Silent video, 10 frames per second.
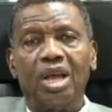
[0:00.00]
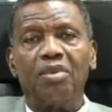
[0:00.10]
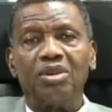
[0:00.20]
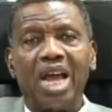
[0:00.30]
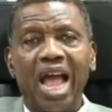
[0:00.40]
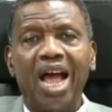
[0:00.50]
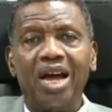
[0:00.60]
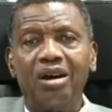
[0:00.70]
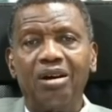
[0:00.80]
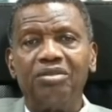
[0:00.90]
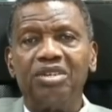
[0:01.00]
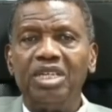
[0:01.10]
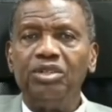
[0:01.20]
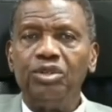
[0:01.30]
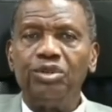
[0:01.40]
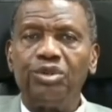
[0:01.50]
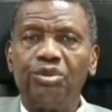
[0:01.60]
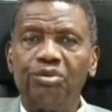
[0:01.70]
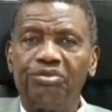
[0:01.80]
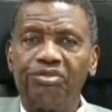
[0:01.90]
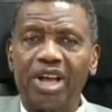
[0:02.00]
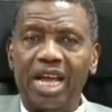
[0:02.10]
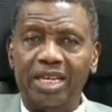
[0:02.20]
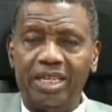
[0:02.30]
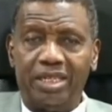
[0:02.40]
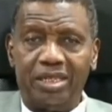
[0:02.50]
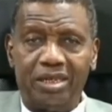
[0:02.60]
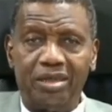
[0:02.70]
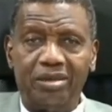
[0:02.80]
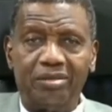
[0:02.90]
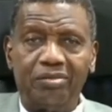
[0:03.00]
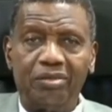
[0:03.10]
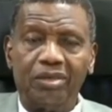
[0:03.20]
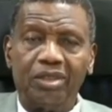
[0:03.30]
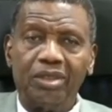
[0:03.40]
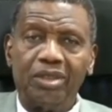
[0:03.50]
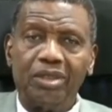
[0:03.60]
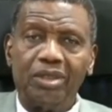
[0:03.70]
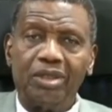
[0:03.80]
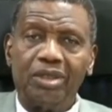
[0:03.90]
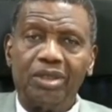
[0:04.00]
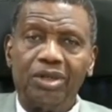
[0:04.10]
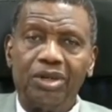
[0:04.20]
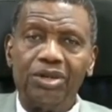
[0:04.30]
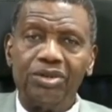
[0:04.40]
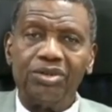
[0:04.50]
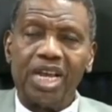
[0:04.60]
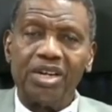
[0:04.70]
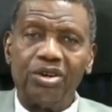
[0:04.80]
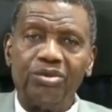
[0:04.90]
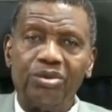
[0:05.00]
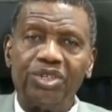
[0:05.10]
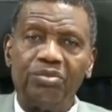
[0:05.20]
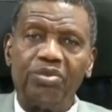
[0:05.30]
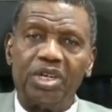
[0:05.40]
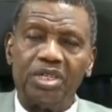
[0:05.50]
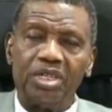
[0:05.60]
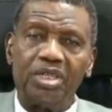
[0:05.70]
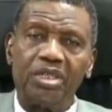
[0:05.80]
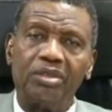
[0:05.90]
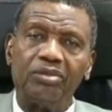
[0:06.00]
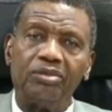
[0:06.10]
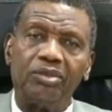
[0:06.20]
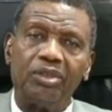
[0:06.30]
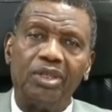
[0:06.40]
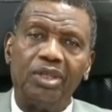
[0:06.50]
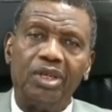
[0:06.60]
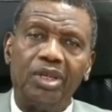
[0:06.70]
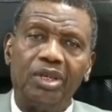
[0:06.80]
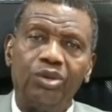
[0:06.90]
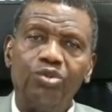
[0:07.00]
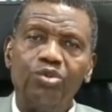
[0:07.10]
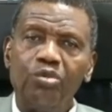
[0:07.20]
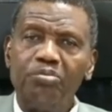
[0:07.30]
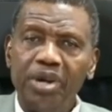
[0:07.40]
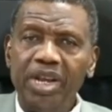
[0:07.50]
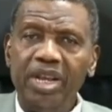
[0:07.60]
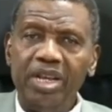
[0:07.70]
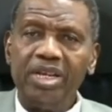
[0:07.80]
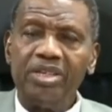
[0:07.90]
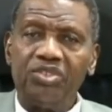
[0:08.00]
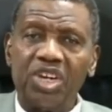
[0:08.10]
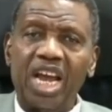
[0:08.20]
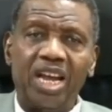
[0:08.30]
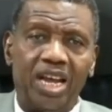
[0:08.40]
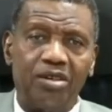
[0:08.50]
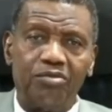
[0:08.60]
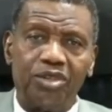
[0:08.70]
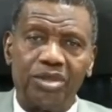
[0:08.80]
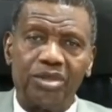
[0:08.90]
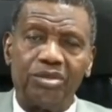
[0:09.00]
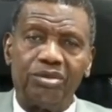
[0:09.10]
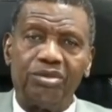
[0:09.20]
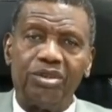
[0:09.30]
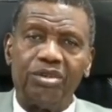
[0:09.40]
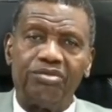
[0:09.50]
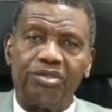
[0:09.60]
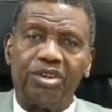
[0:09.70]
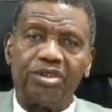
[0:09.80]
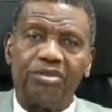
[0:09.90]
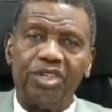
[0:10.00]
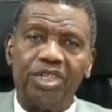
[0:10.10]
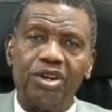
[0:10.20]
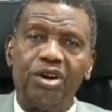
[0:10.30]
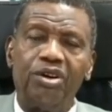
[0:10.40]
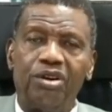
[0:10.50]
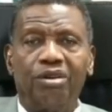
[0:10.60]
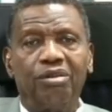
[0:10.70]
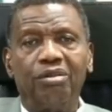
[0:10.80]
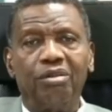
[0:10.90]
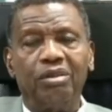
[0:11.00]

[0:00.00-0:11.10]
about how they used to fight all those idol worshippers who would bring charms to the front of the door.